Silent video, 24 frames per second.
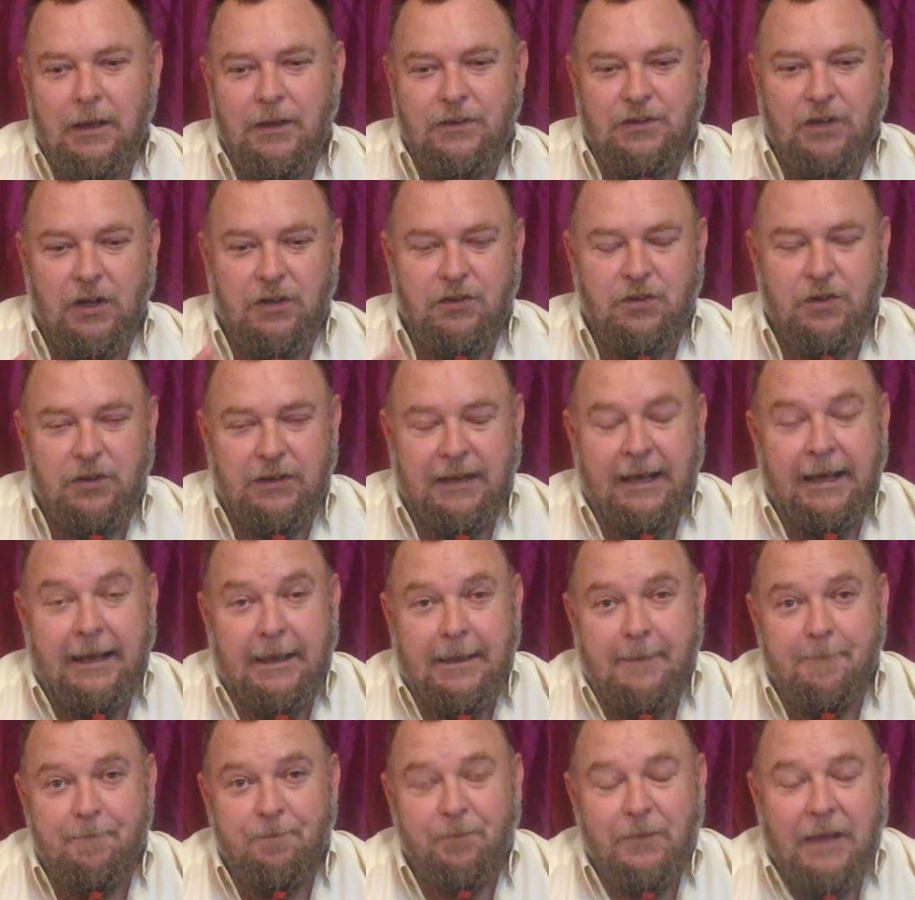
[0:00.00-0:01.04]
So
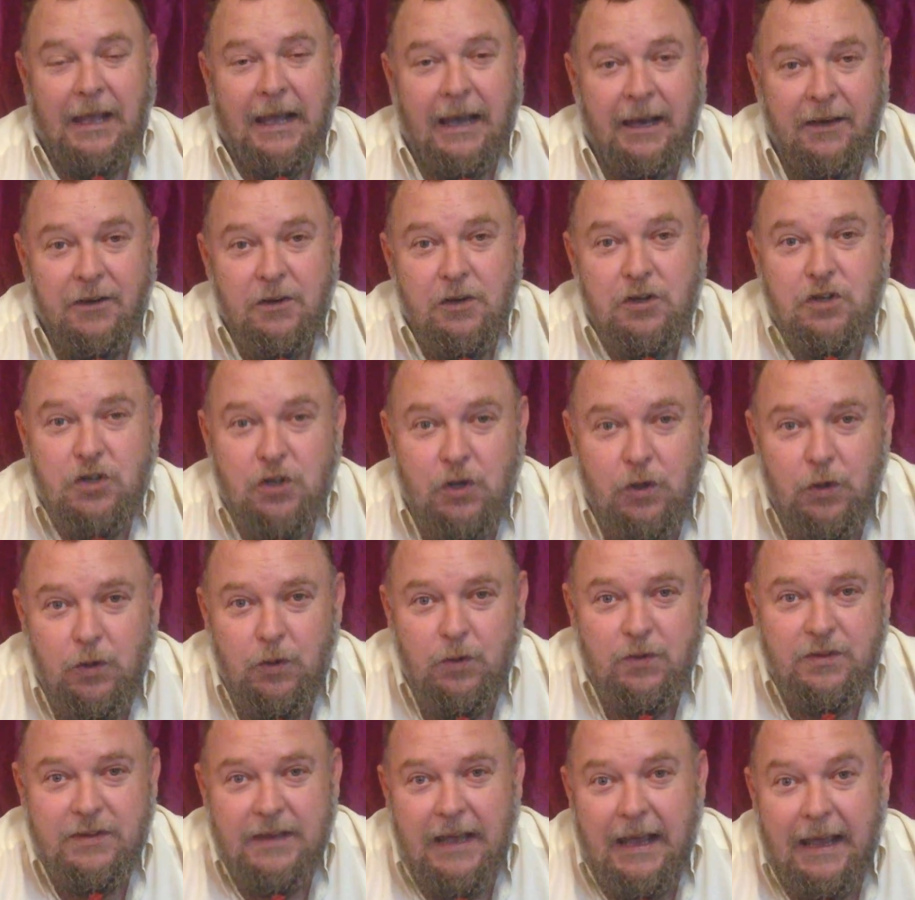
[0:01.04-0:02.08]
today, how to
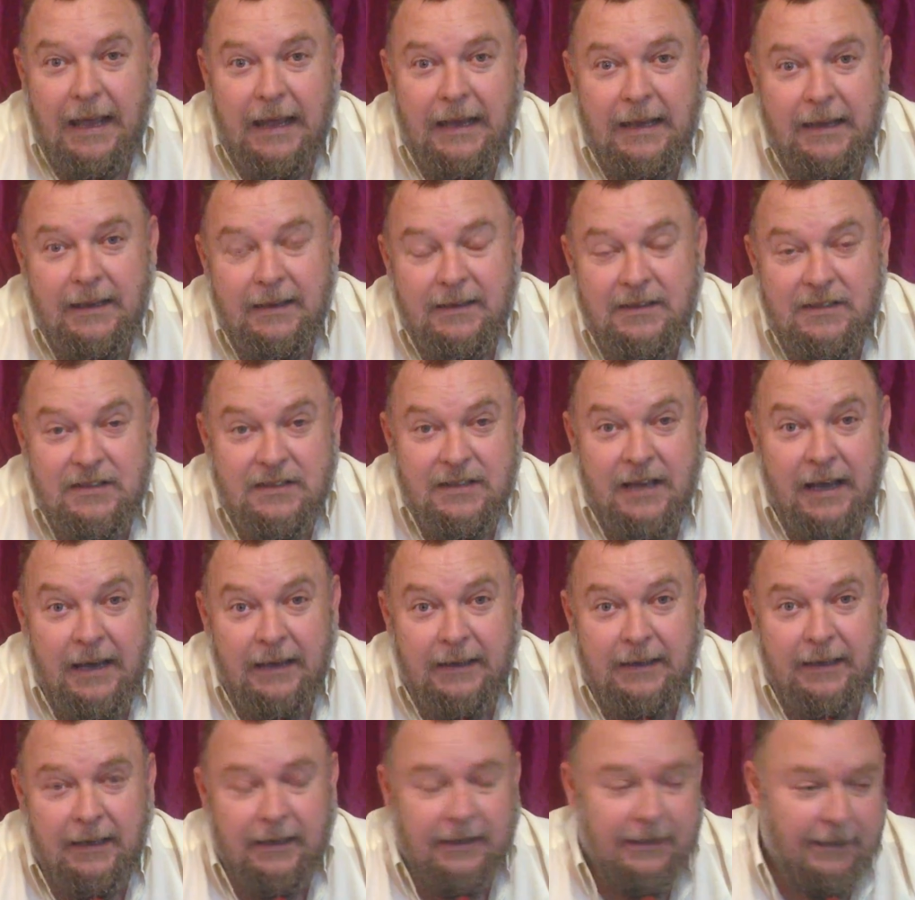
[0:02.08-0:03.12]
choose a
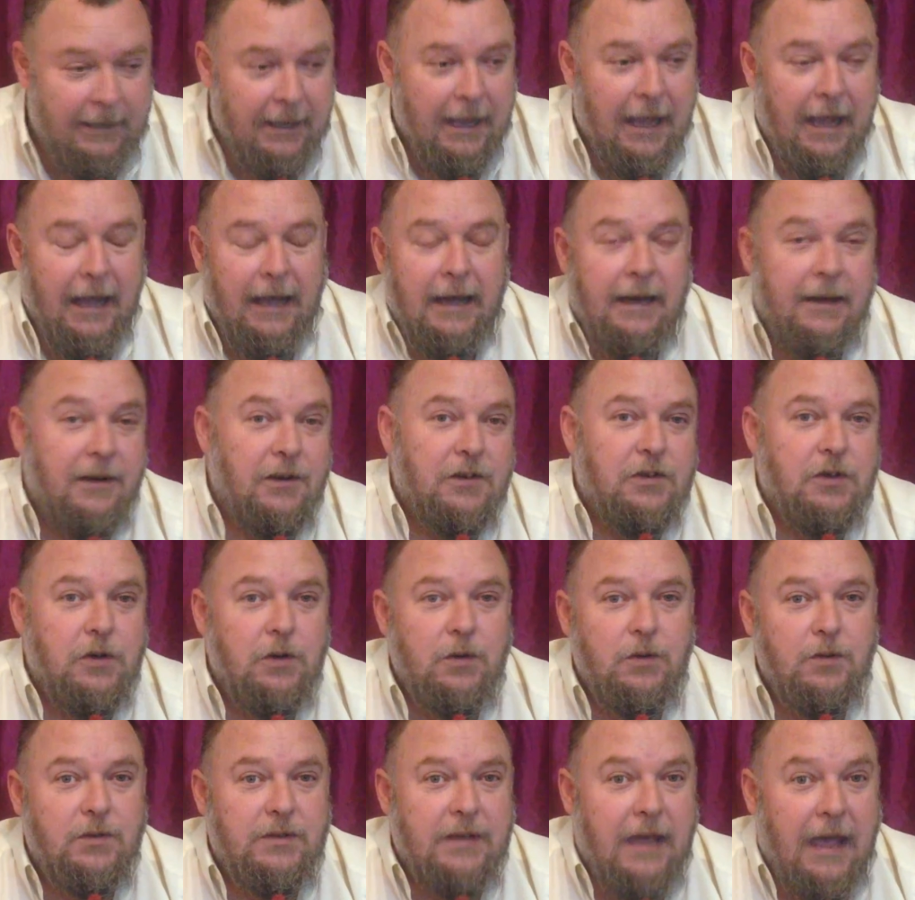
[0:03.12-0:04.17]
psychic, how to
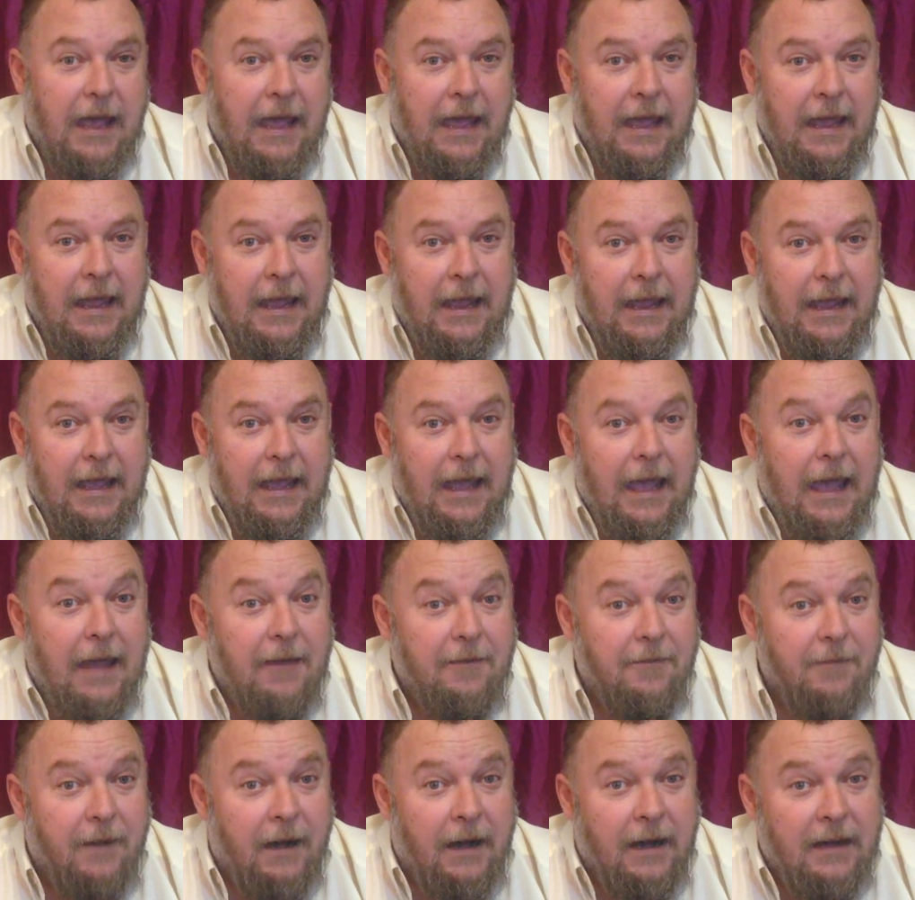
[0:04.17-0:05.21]
choose an
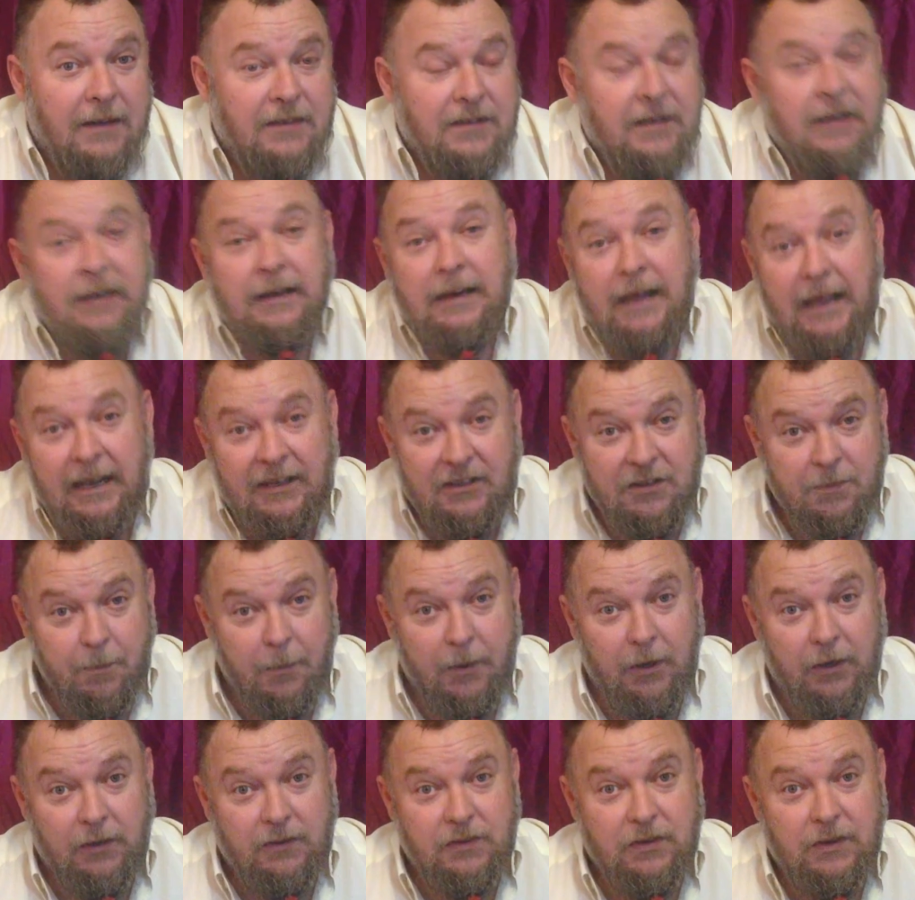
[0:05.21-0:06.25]
advisor, an
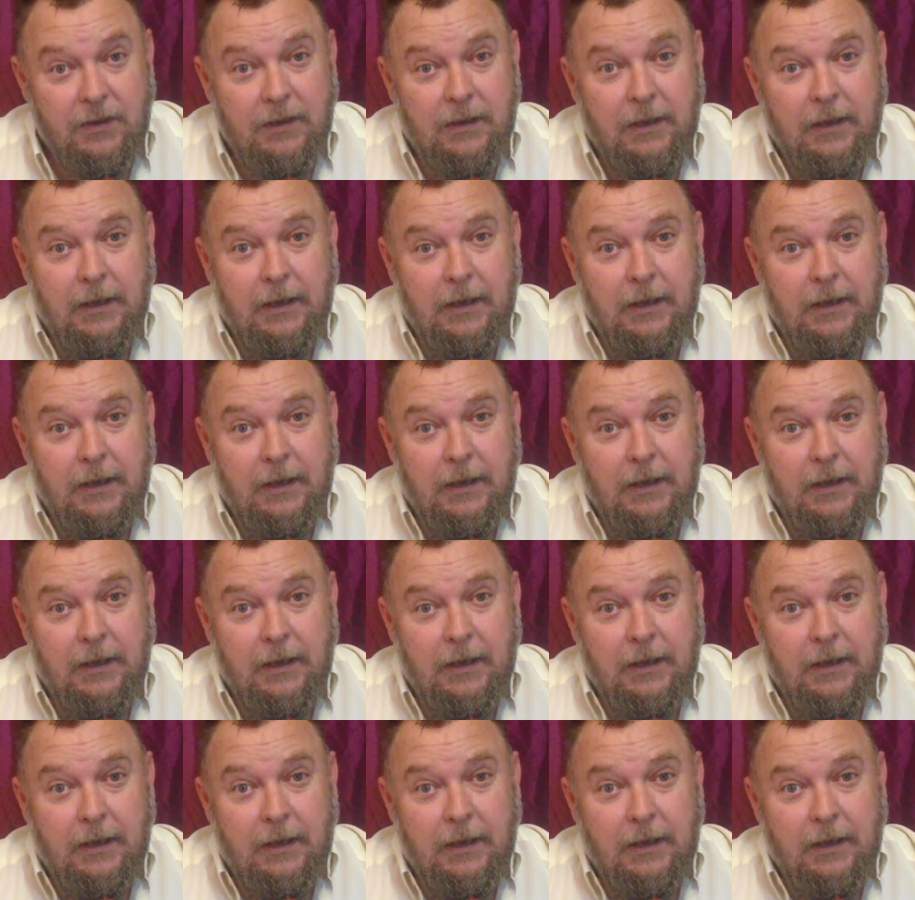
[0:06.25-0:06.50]
expert.